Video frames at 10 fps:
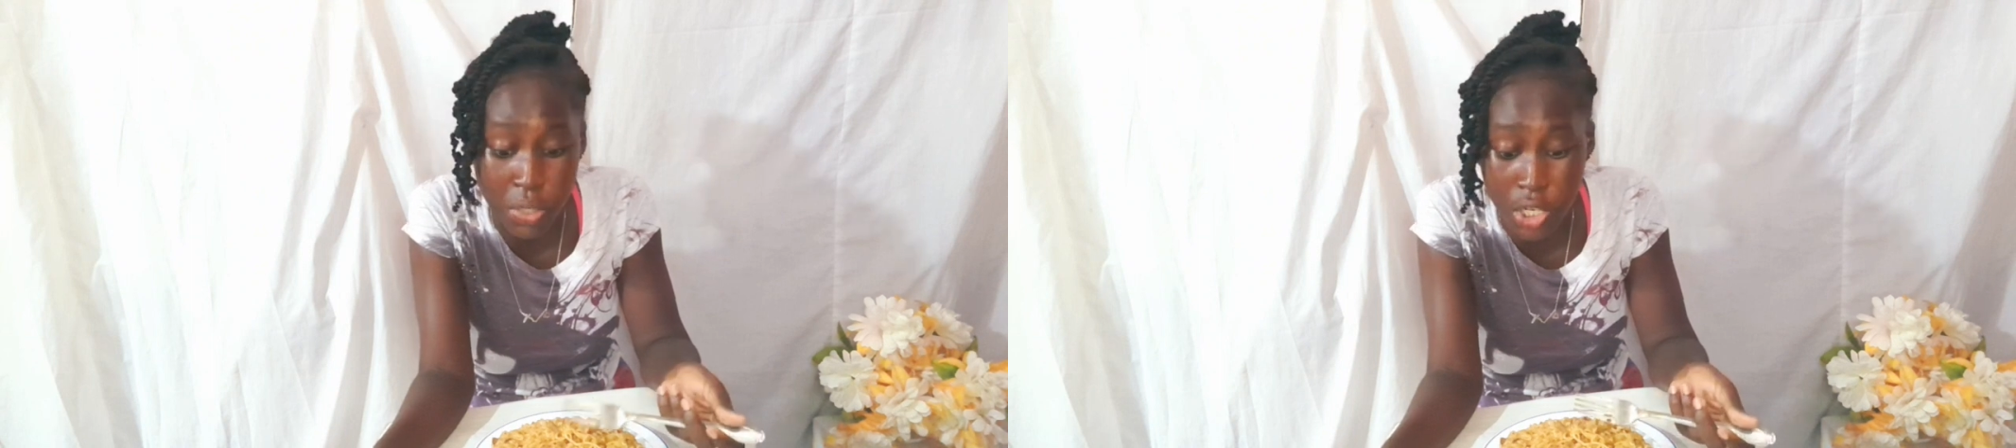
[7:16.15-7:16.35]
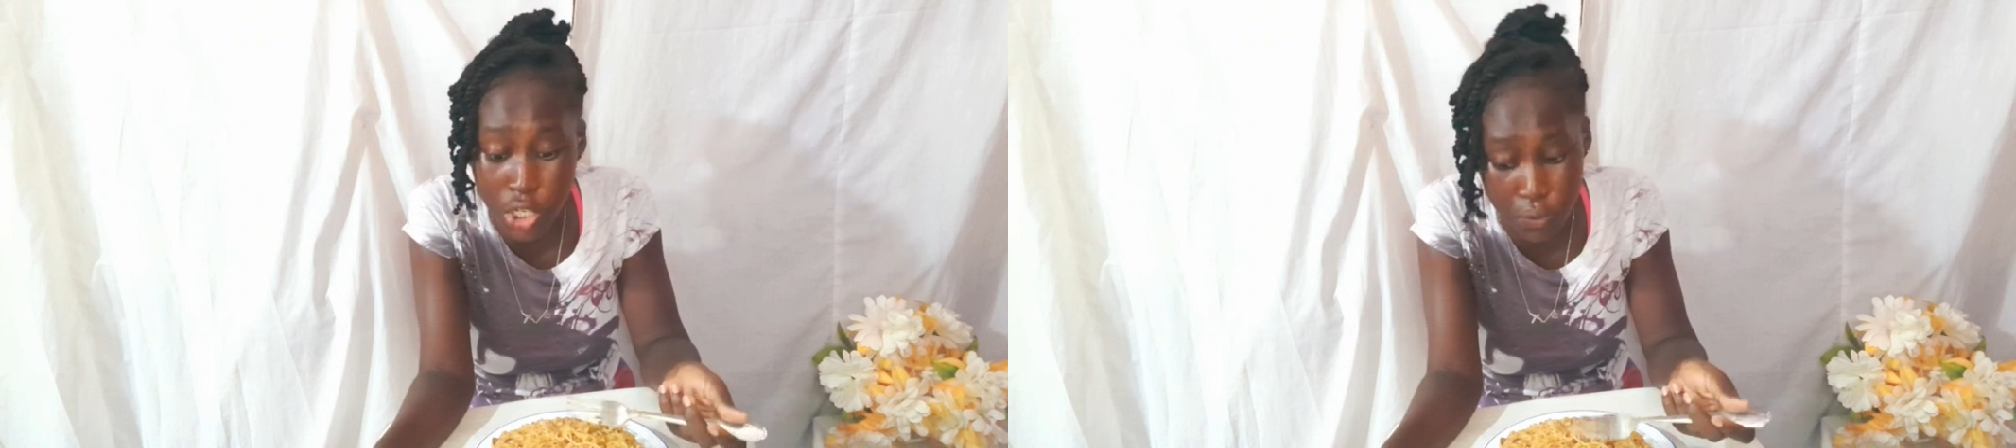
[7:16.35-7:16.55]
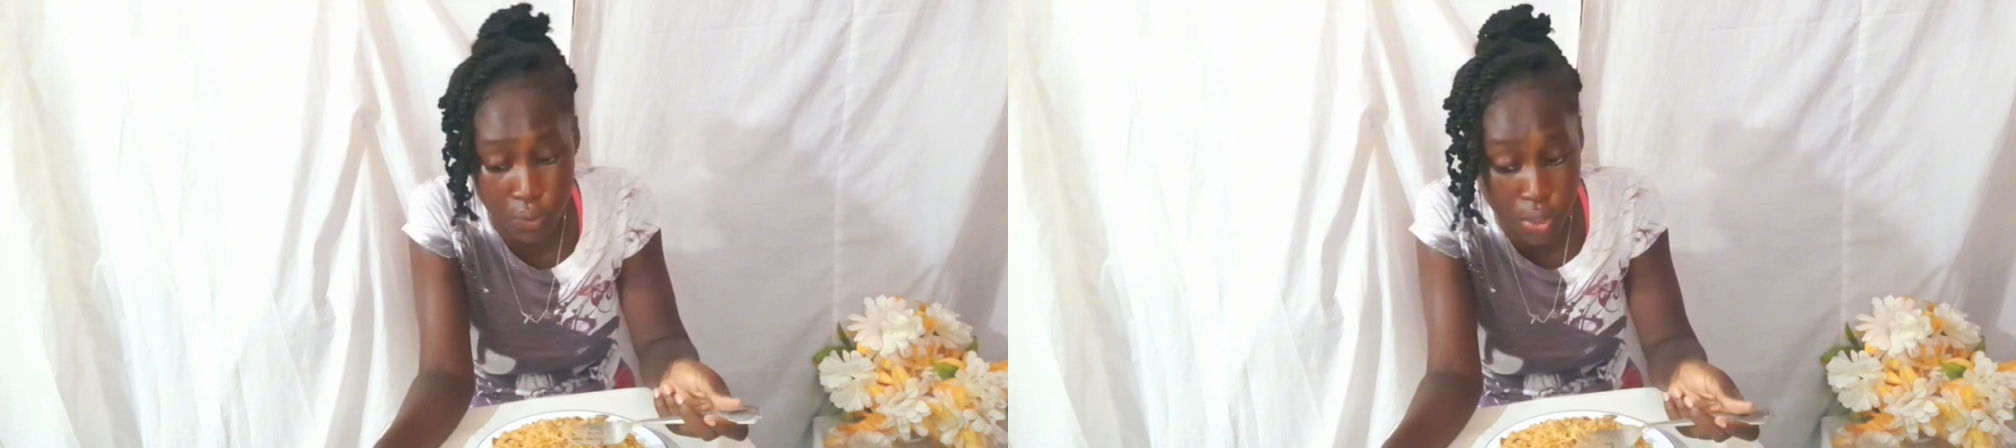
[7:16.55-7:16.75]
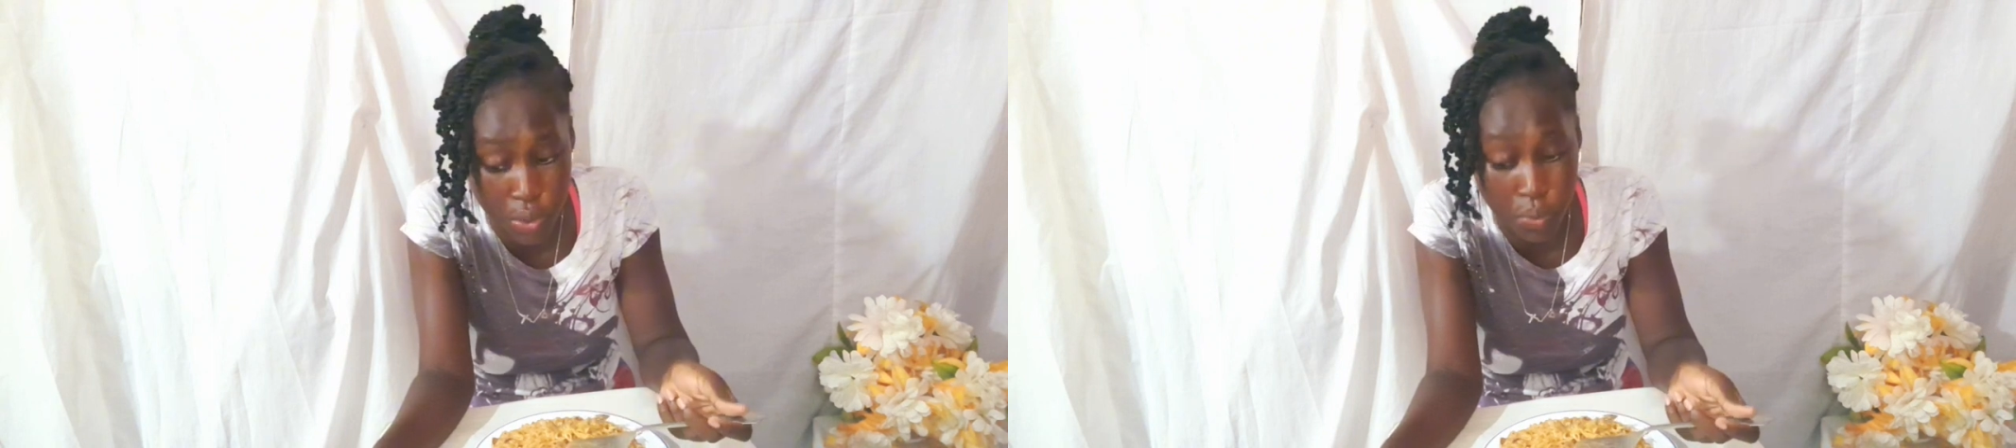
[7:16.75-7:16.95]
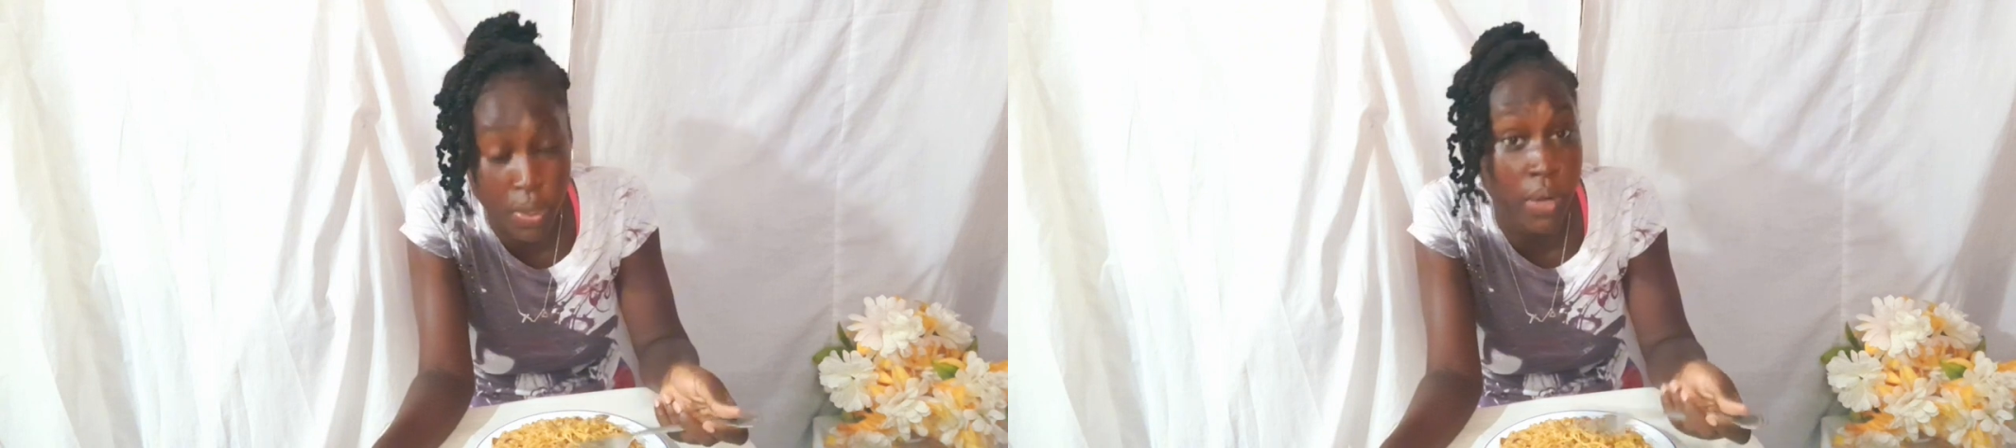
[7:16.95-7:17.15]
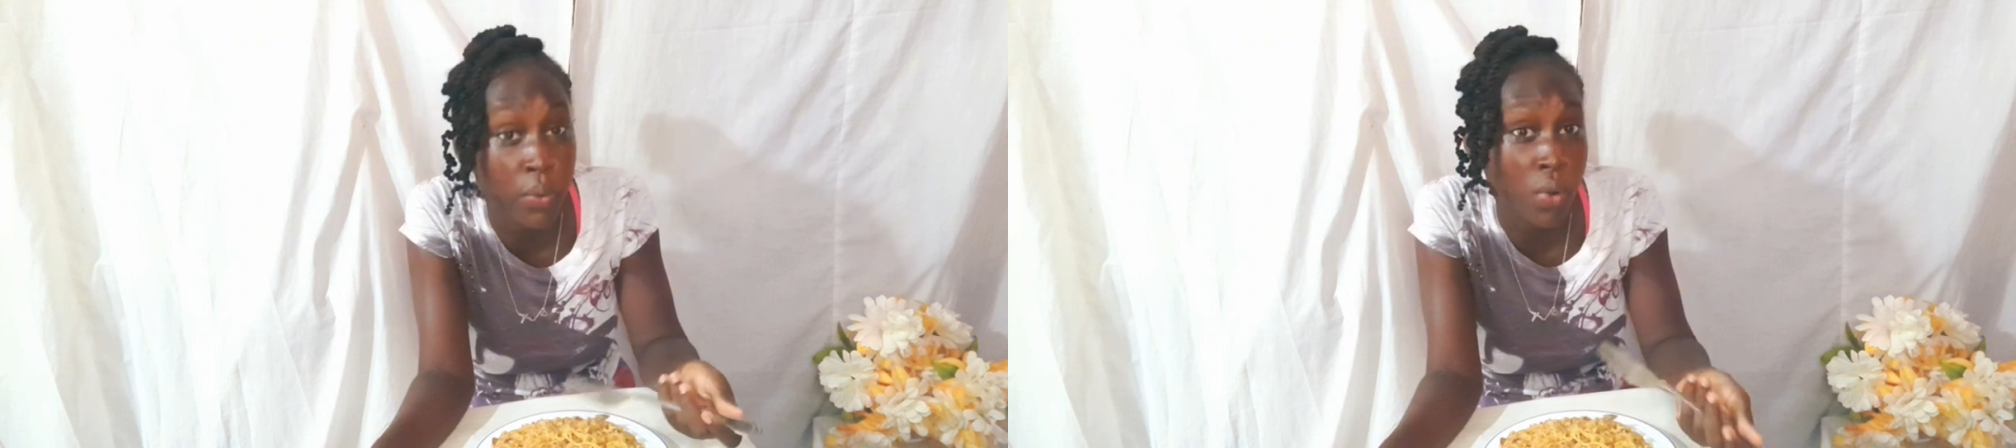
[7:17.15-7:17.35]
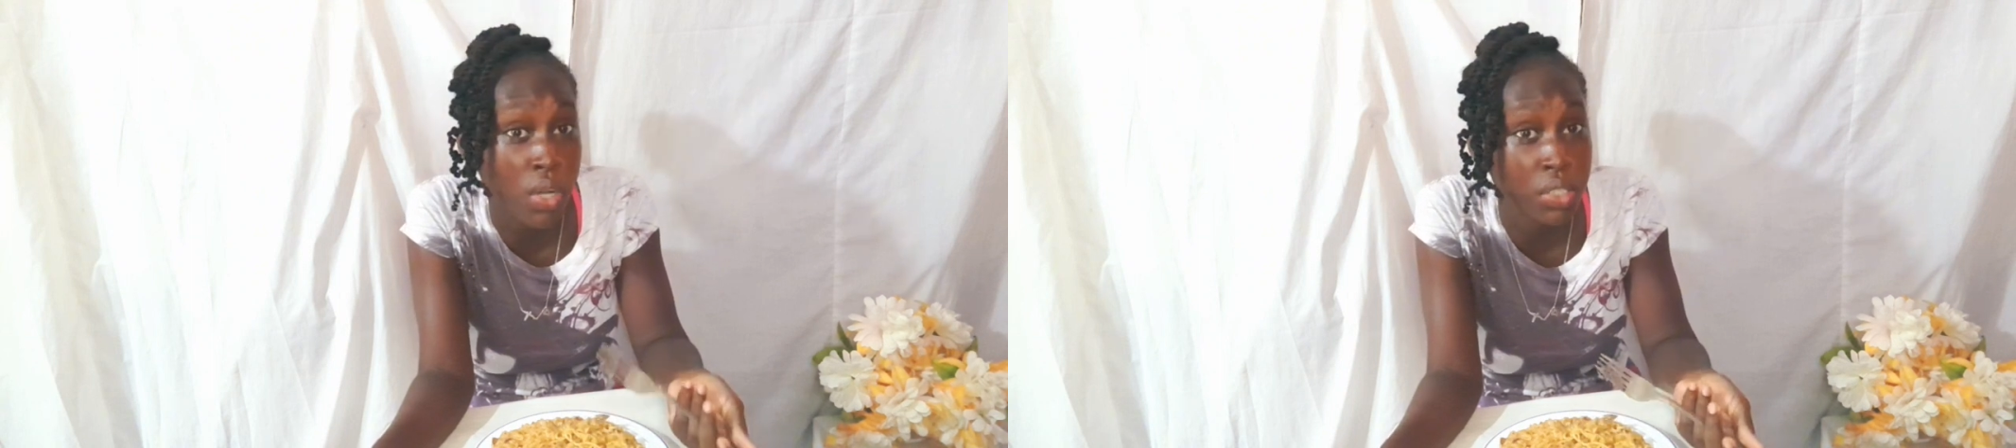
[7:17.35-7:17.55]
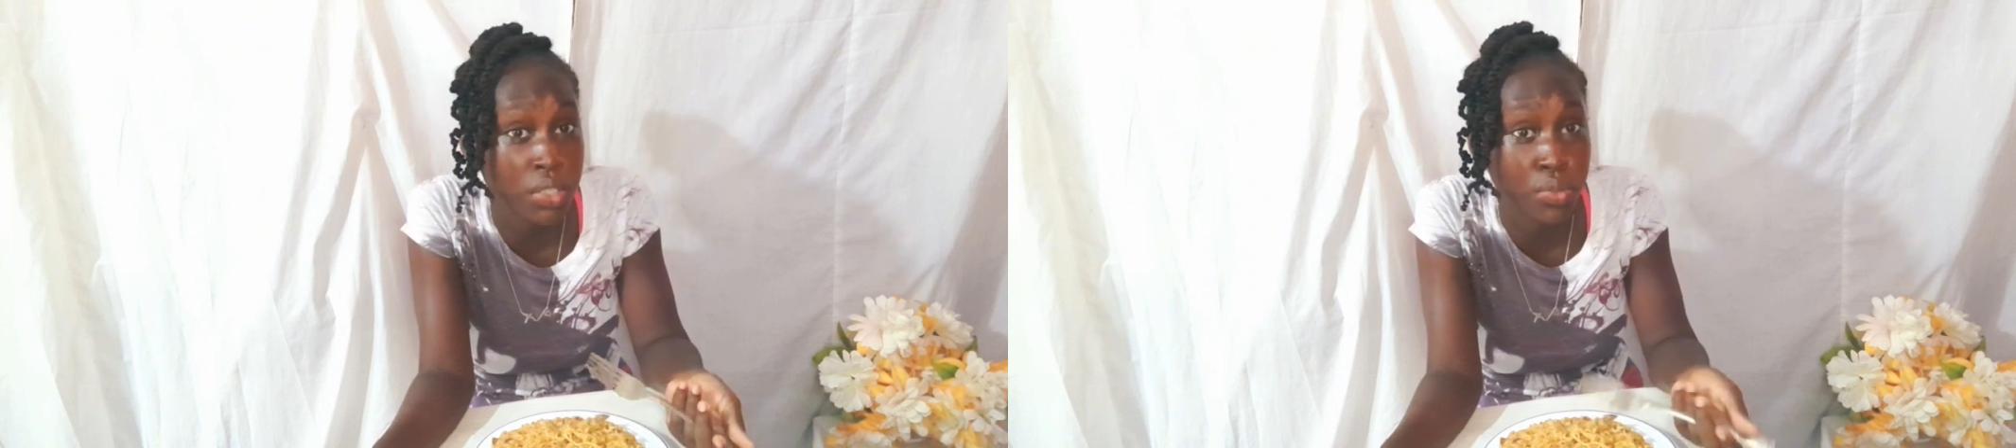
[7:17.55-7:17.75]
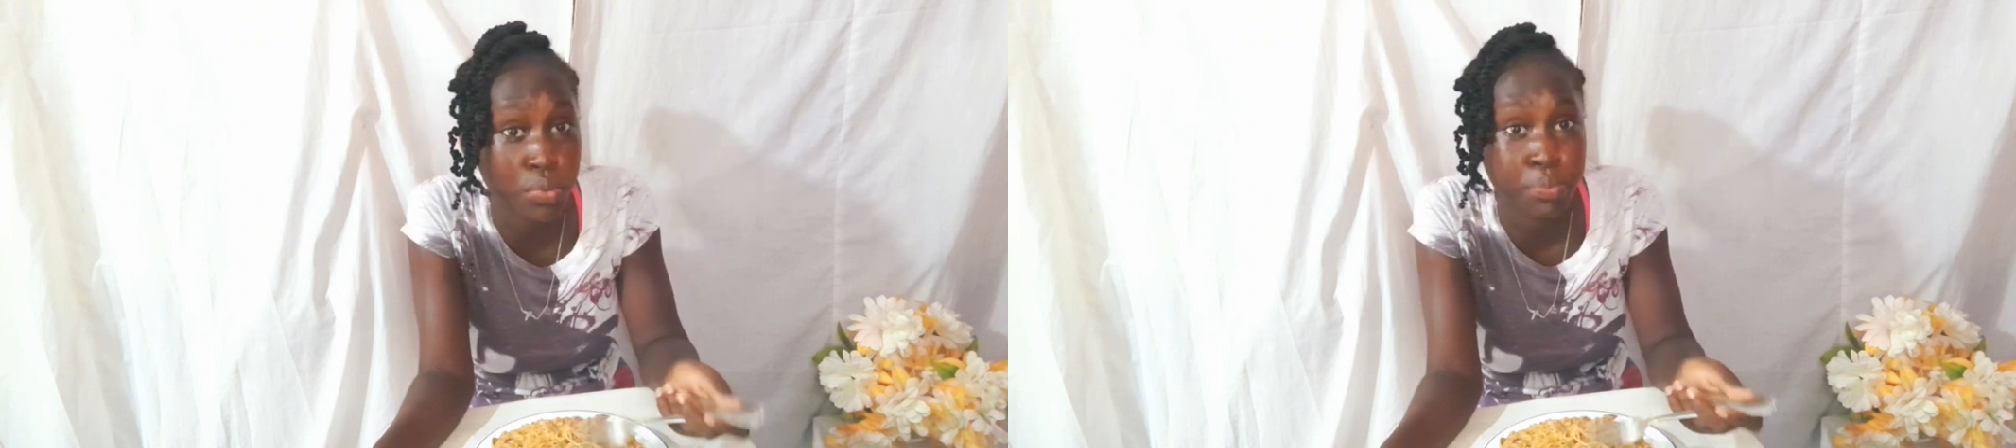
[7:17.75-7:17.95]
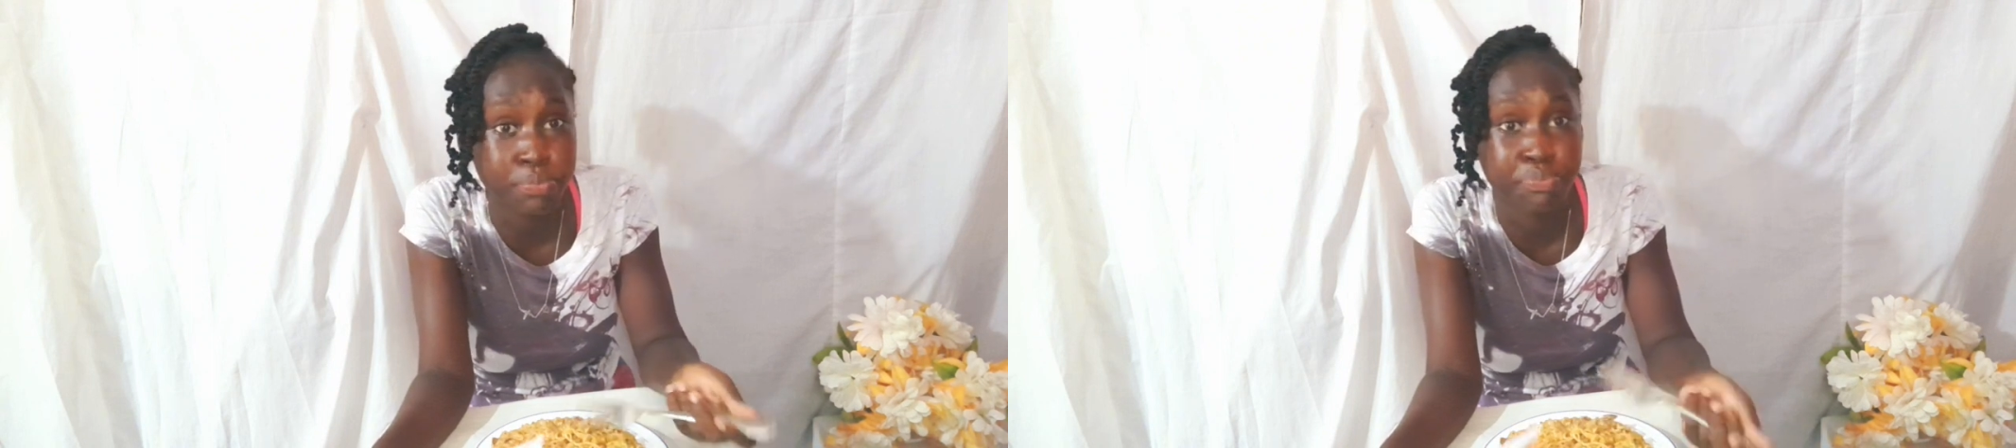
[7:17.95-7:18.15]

cares for you and wants you?